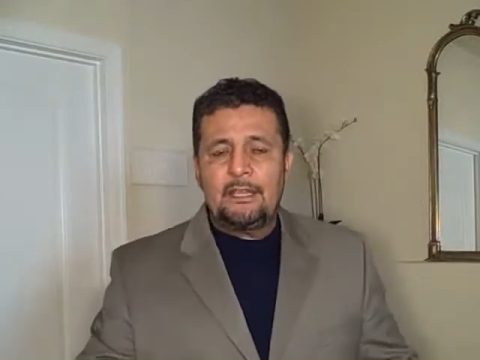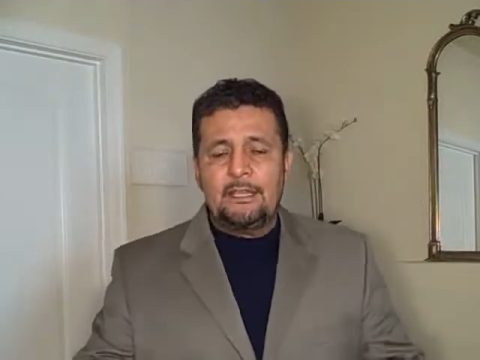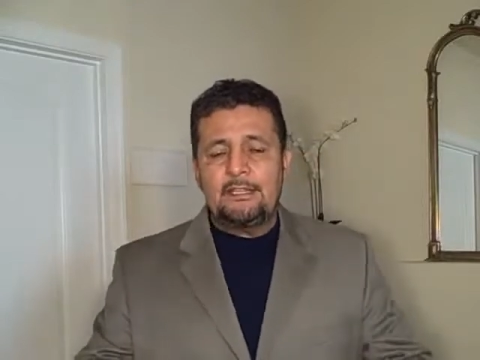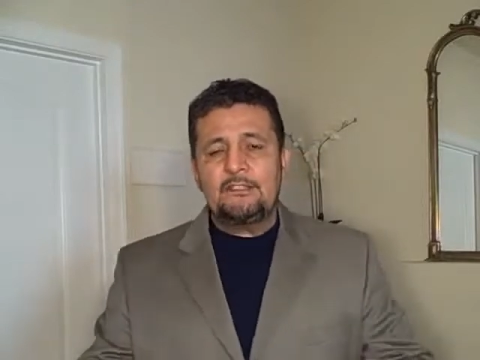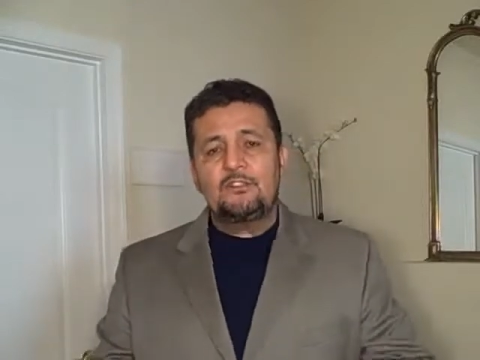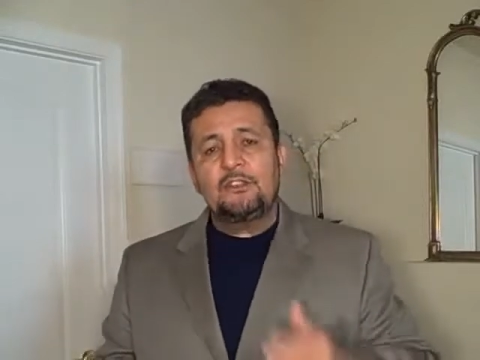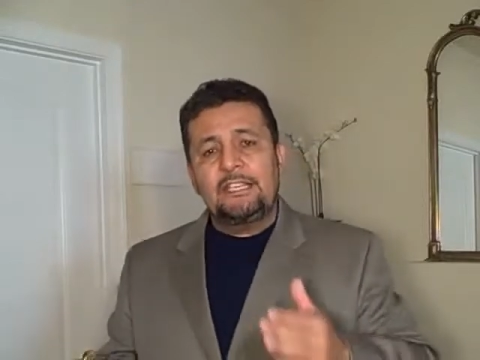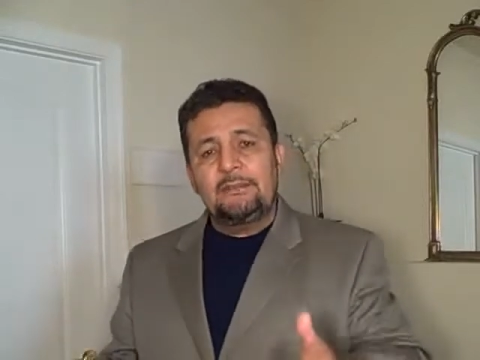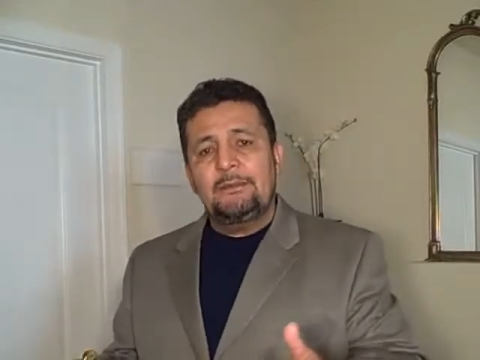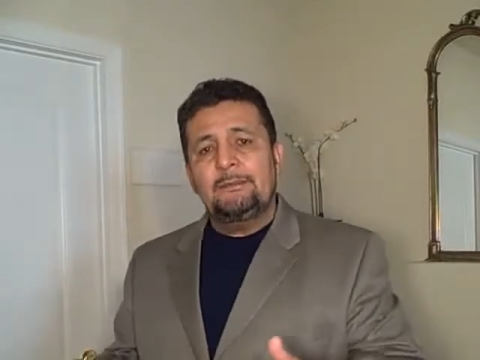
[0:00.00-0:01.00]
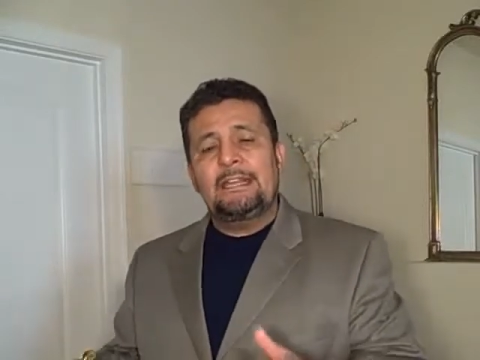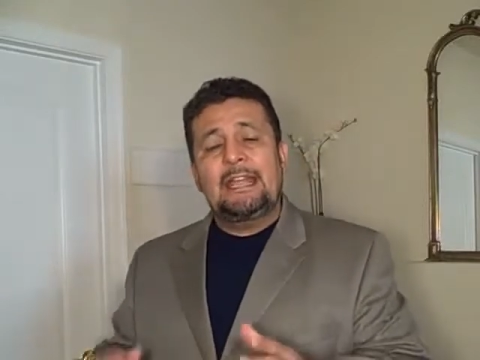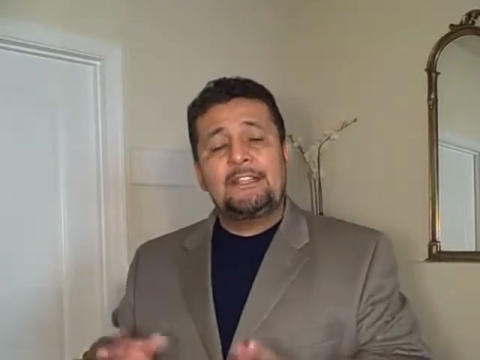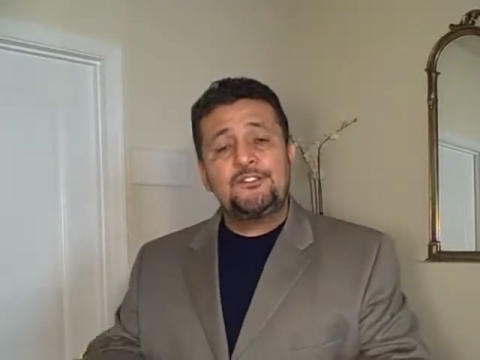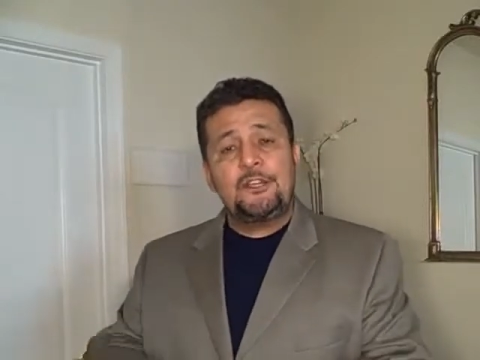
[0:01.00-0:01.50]
is to give them
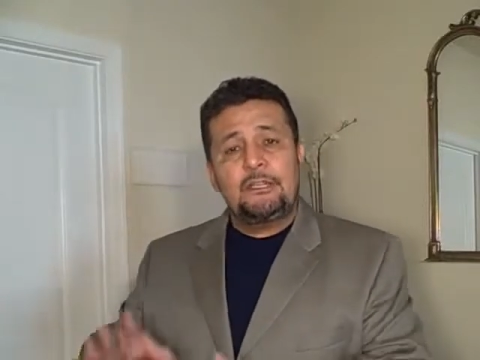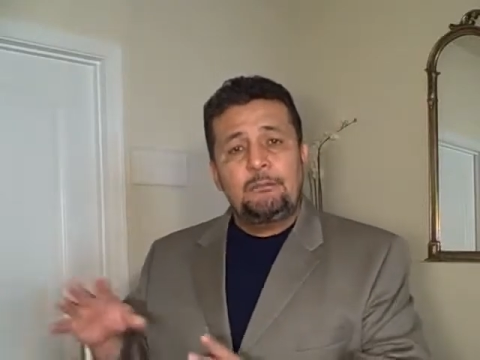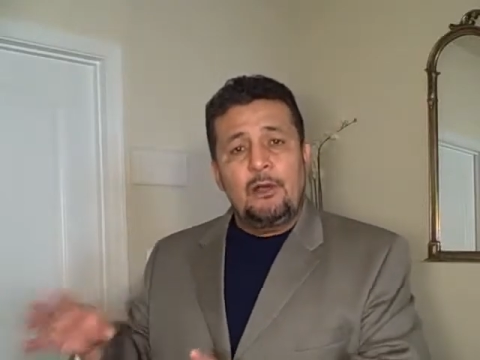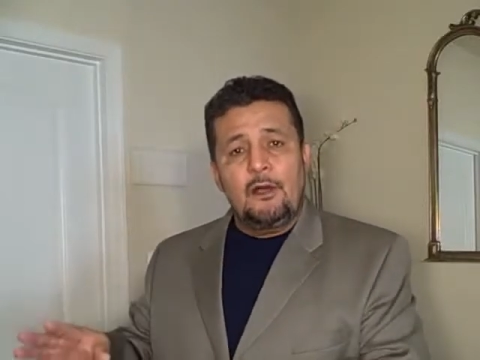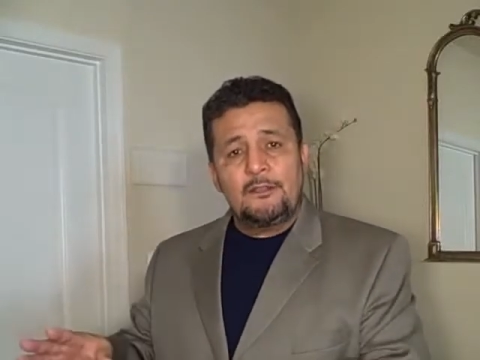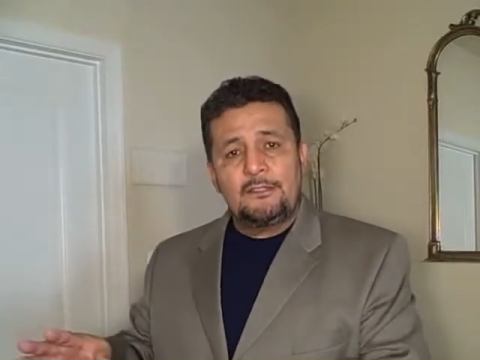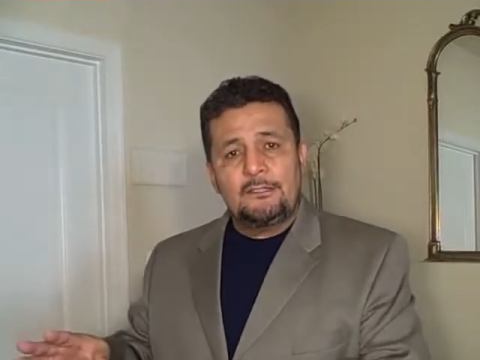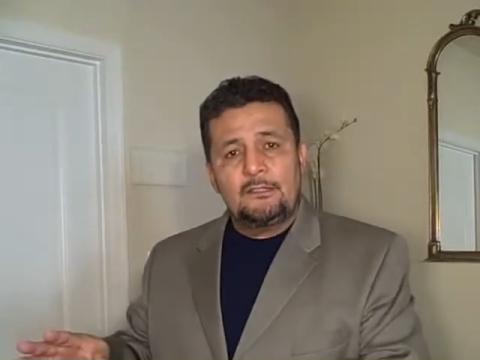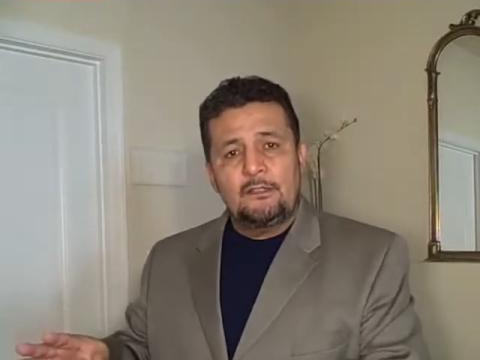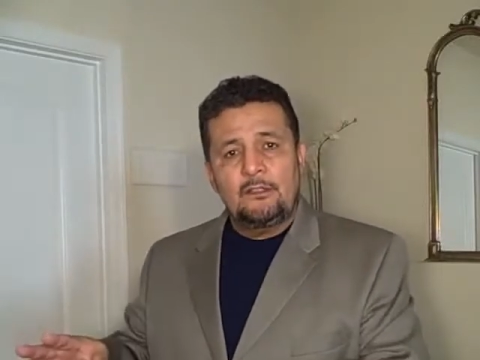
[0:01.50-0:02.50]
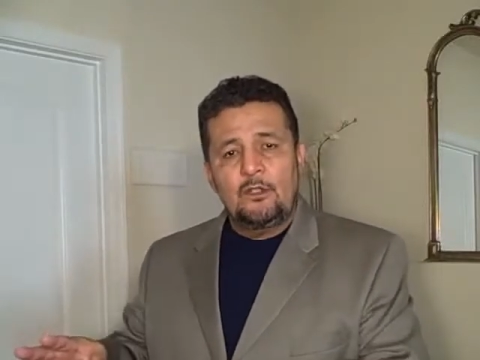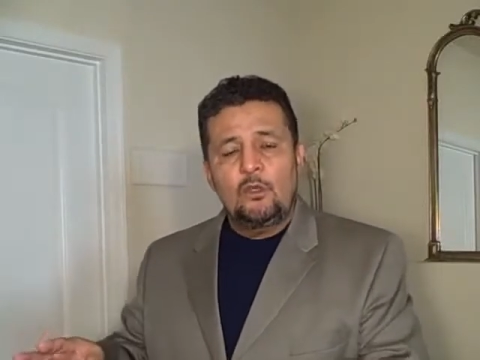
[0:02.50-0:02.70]
an extra deposit